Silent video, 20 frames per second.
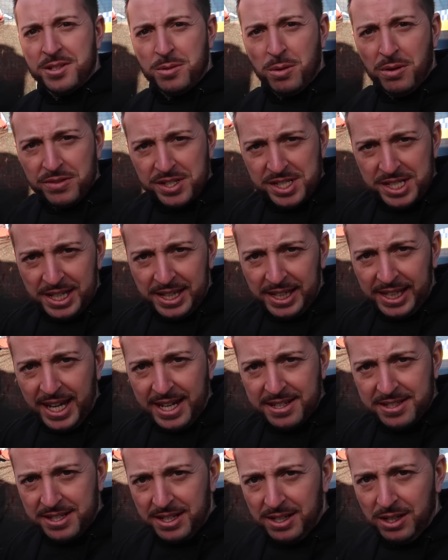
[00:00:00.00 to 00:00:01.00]
So obviously the
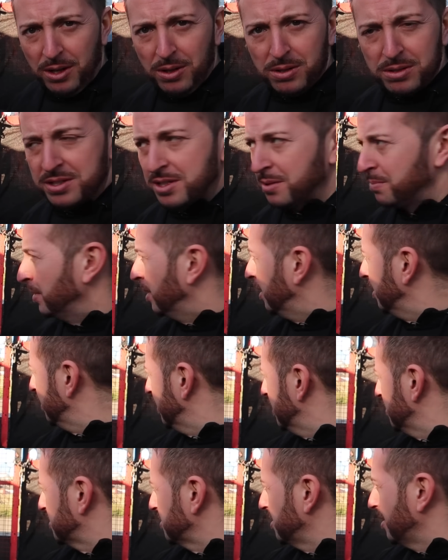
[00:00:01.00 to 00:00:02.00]
gates are locked, but
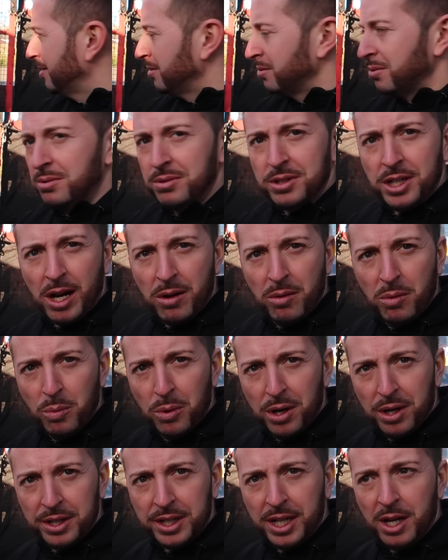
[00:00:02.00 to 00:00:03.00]
there's no current
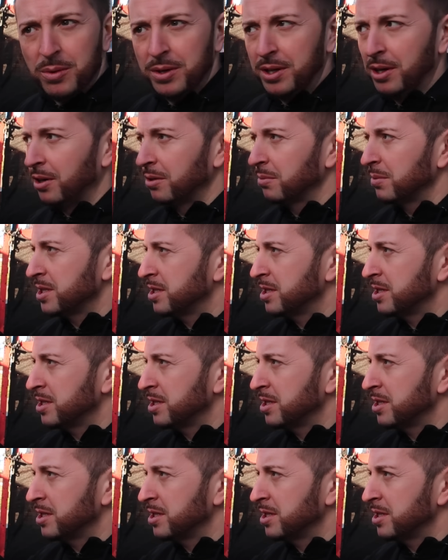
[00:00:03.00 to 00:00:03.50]
work going on.